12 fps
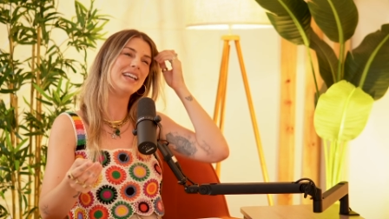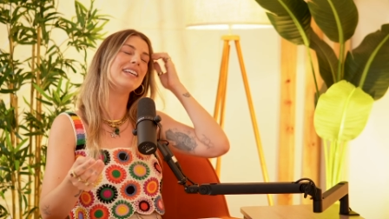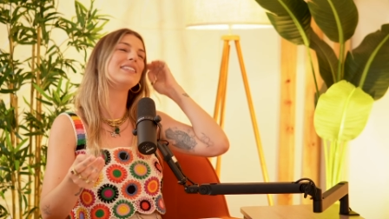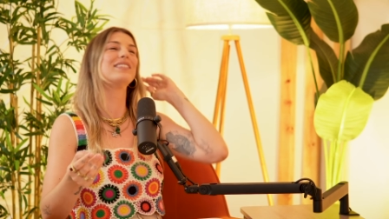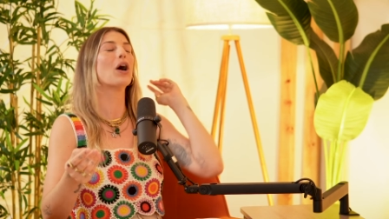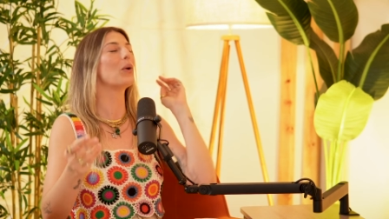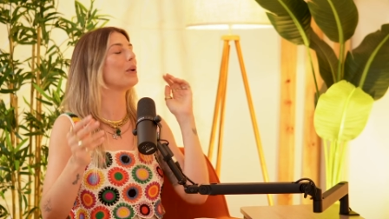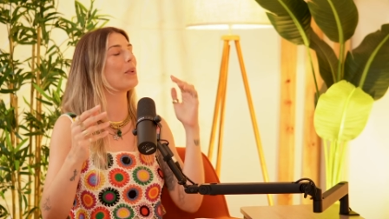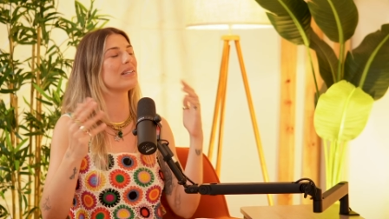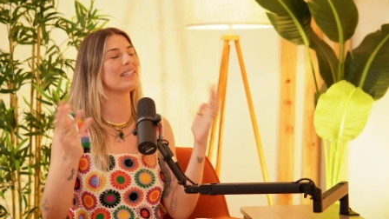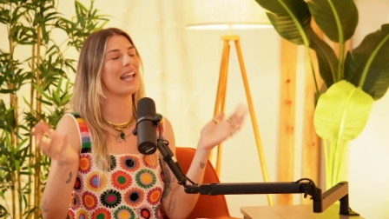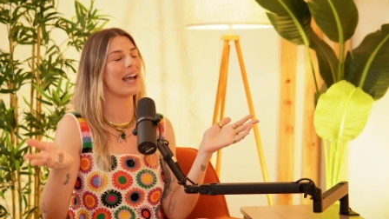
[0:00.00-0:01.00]
Yeah. So it
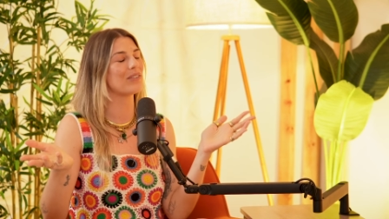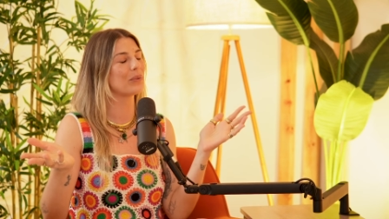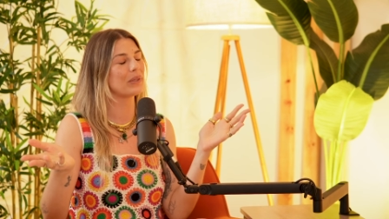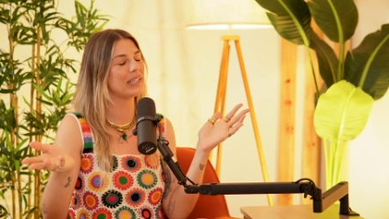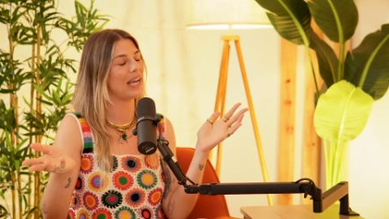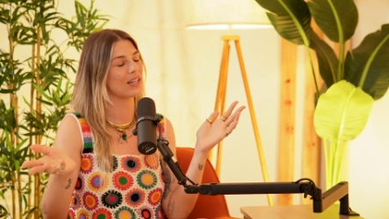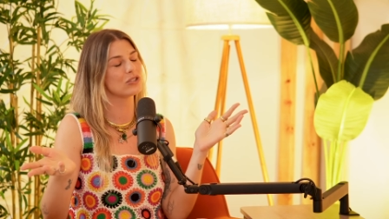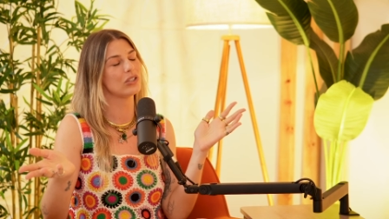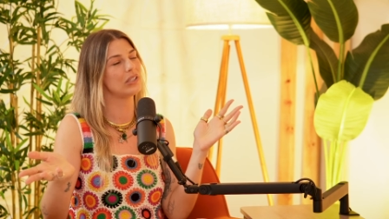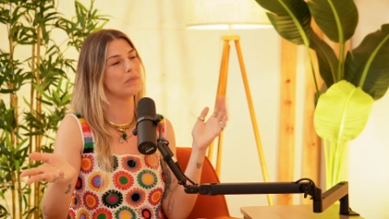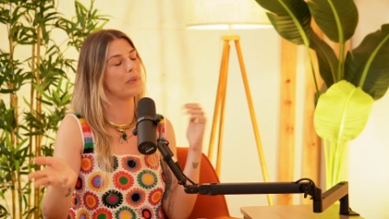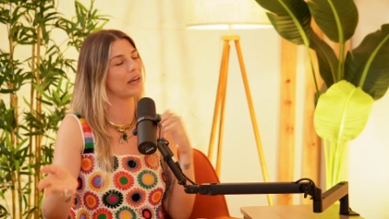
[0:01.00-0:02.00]
wasn't ever really actually
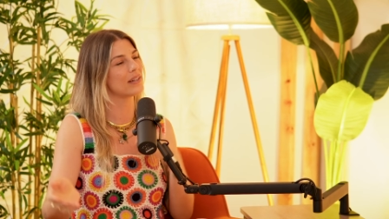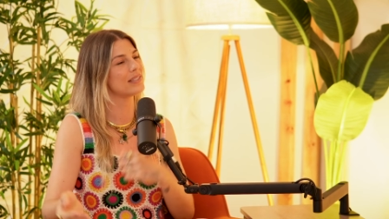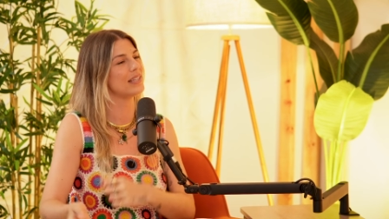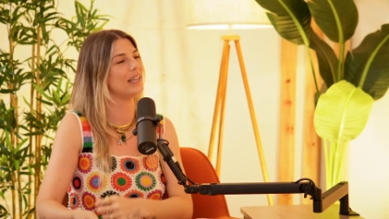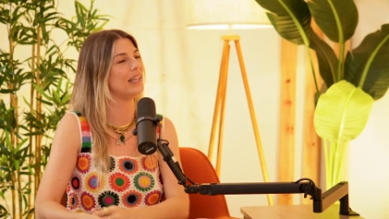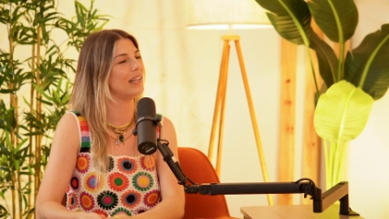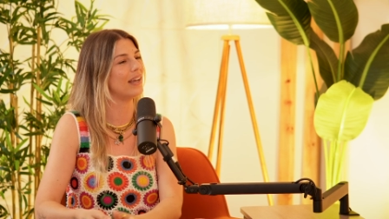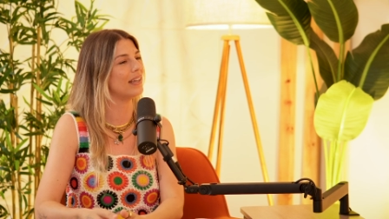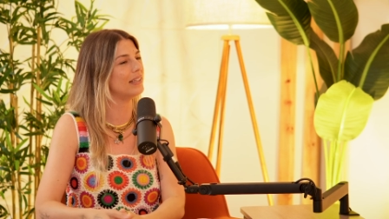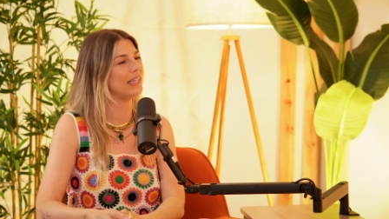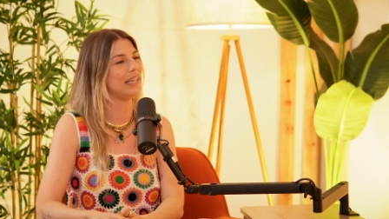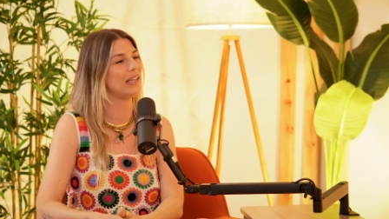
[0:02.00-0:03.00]
comparison in
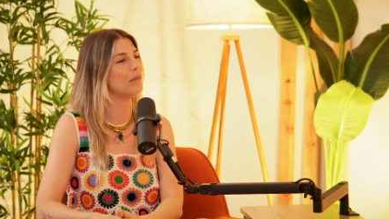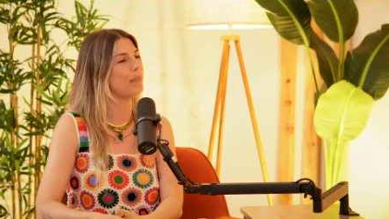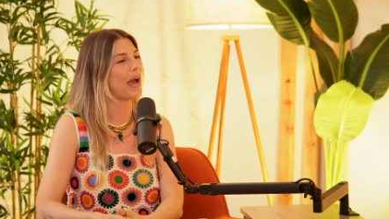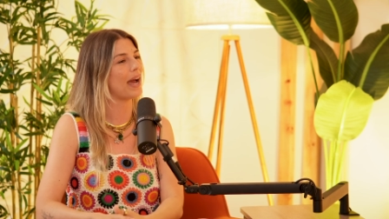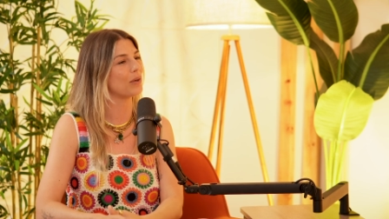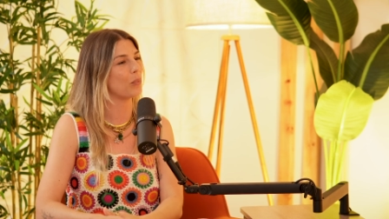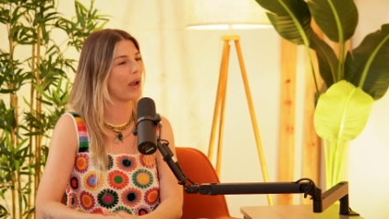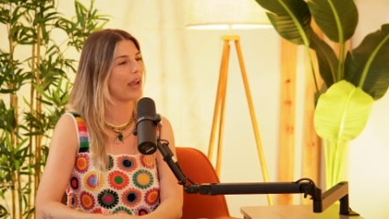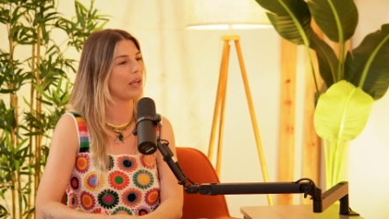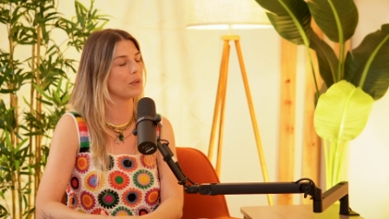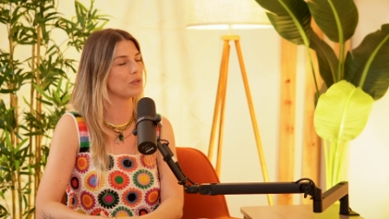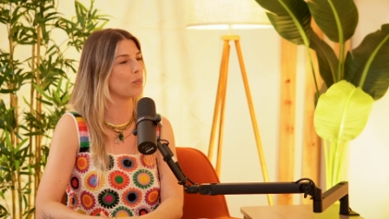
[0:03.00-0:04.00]
a in a bad
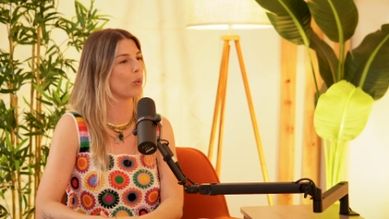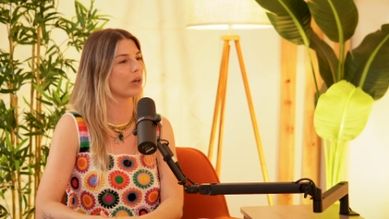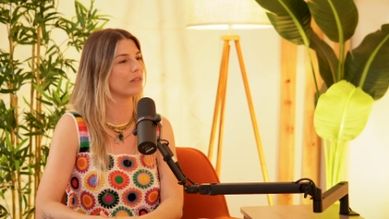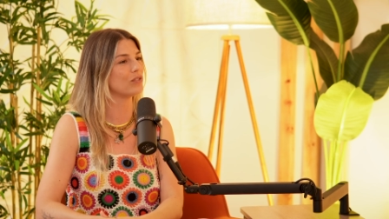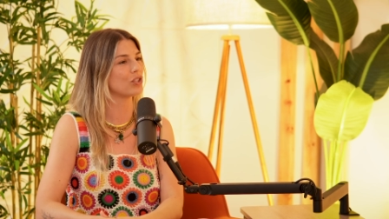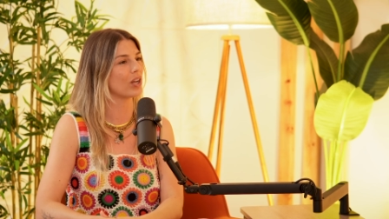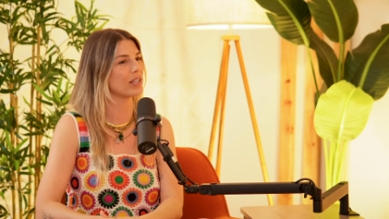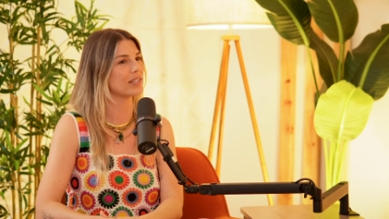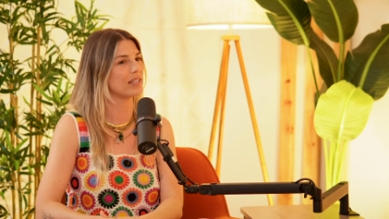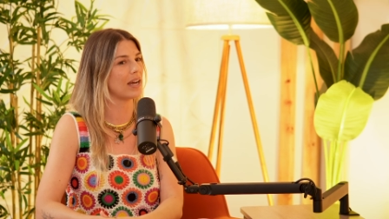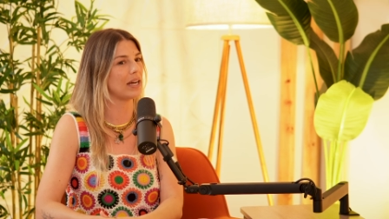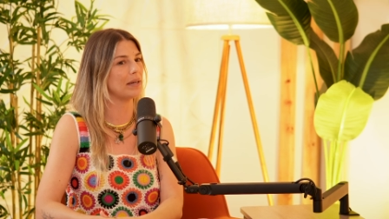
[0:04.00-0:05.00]
way. It was more of
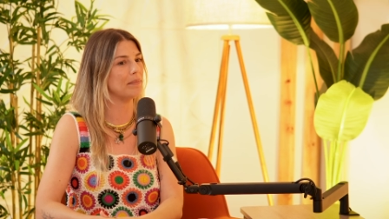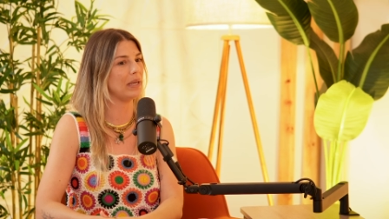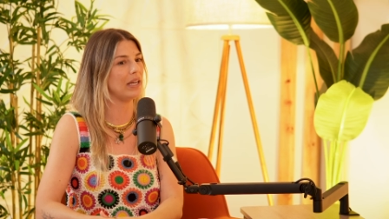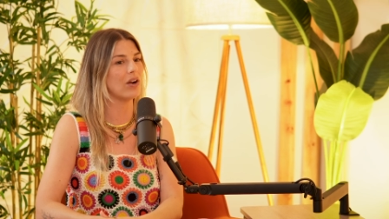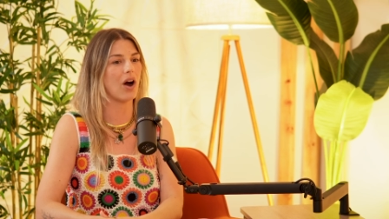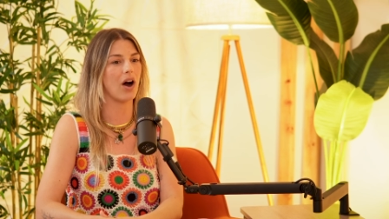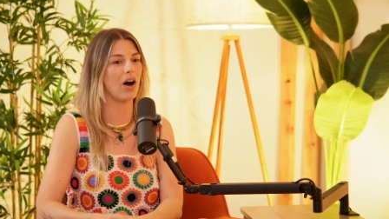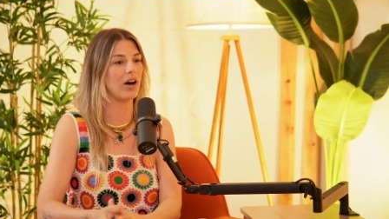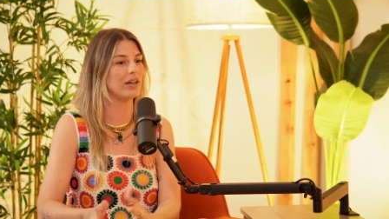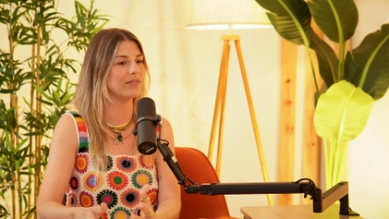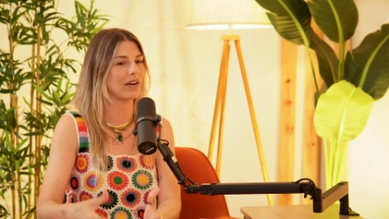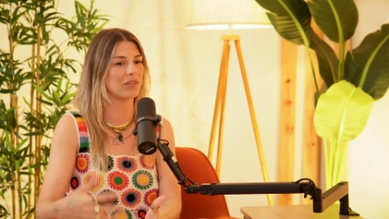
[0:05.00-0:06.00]
just um in
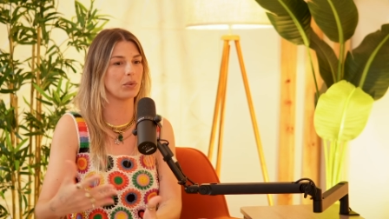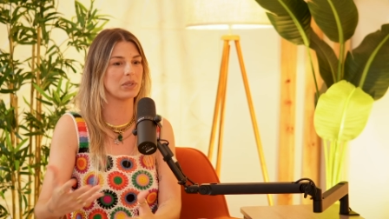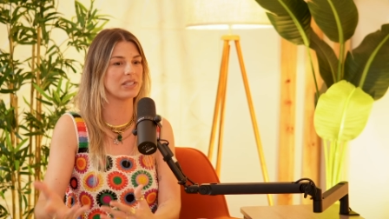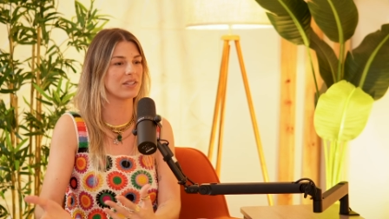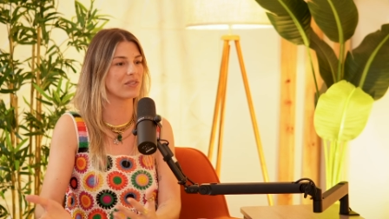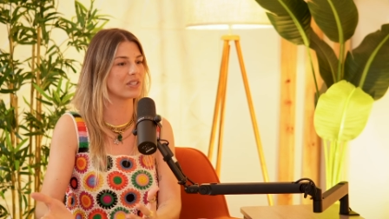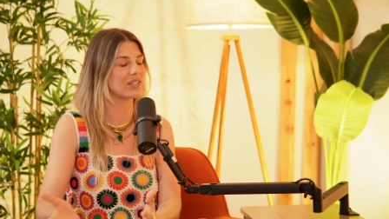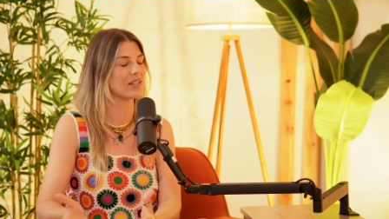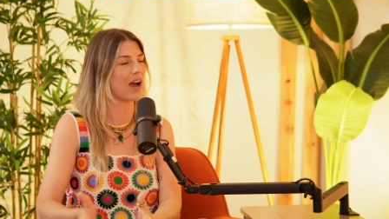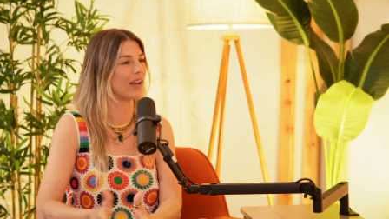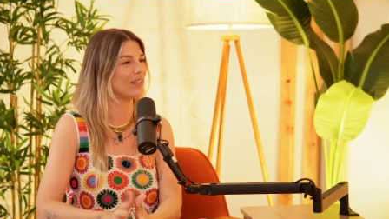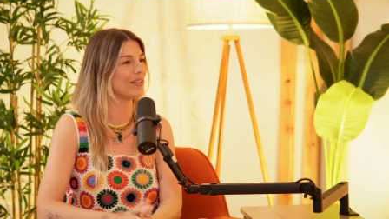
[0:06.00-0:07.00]
awe of everyone's different
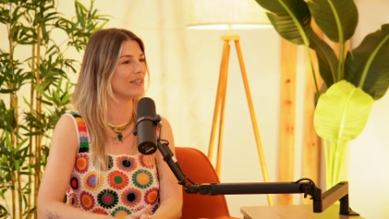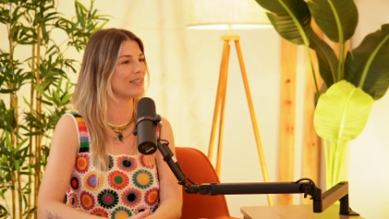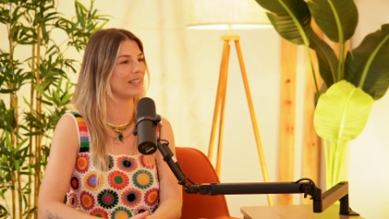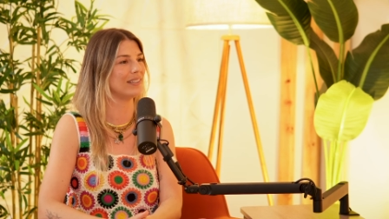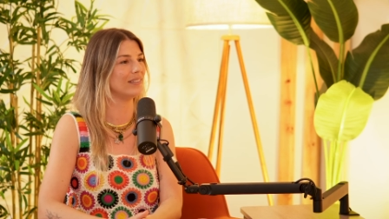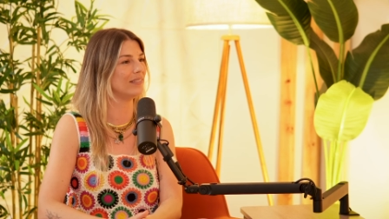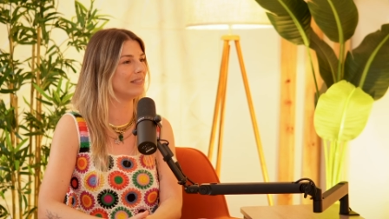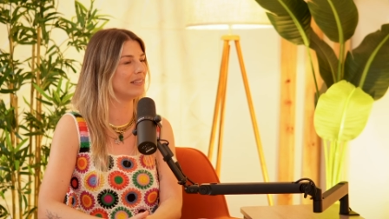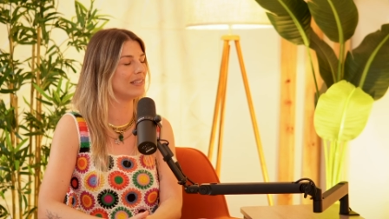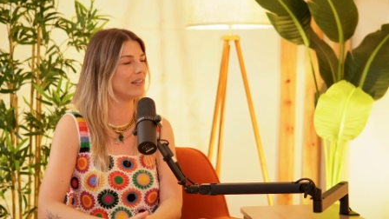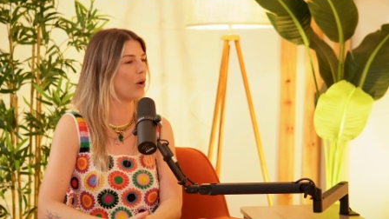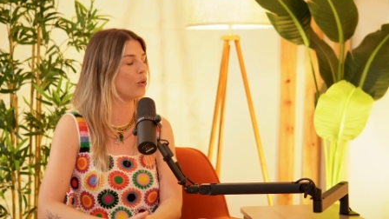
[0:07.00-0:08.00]
styles and
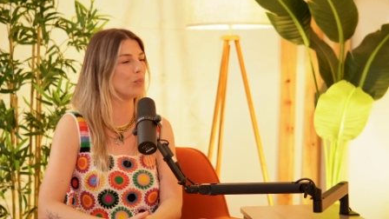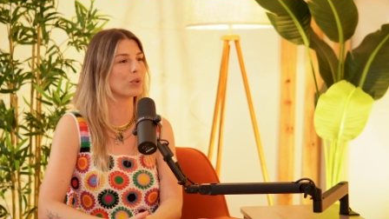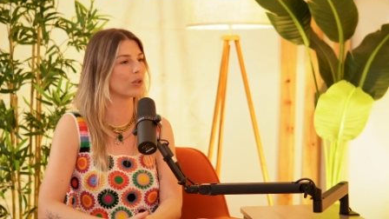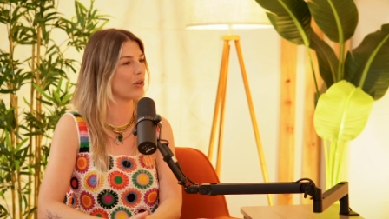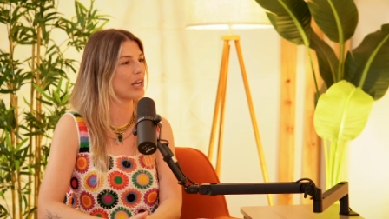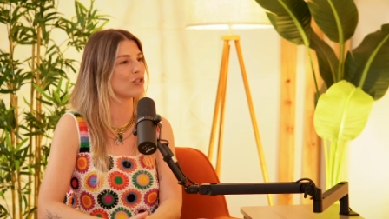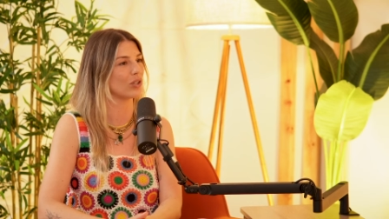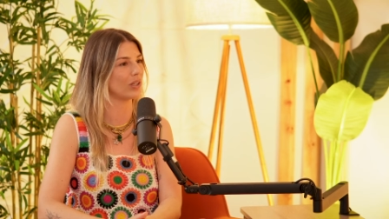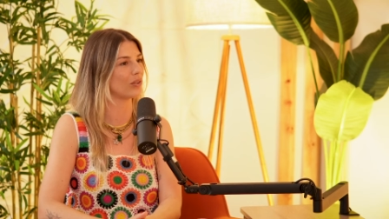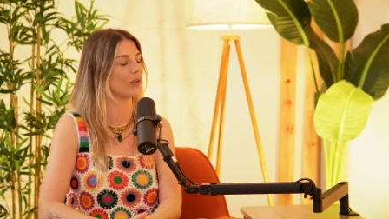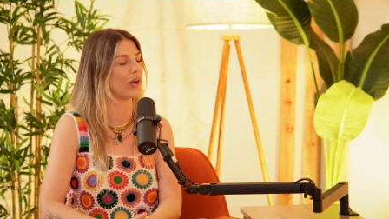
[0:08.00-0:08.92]
own progression